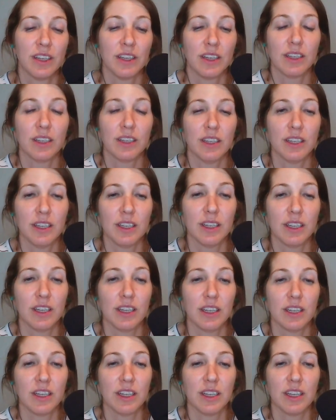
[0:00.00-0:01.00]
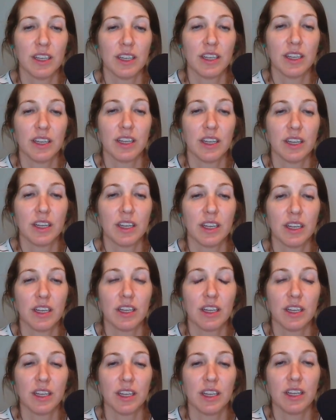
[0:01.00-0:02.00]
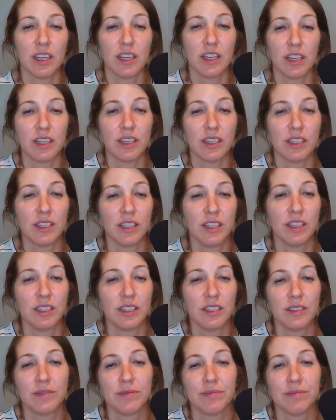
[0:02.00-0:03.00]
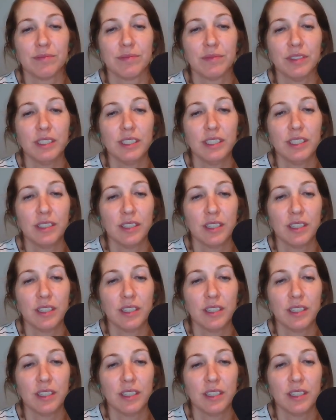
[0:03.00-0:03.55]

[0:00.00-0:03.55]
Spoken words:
[no speech]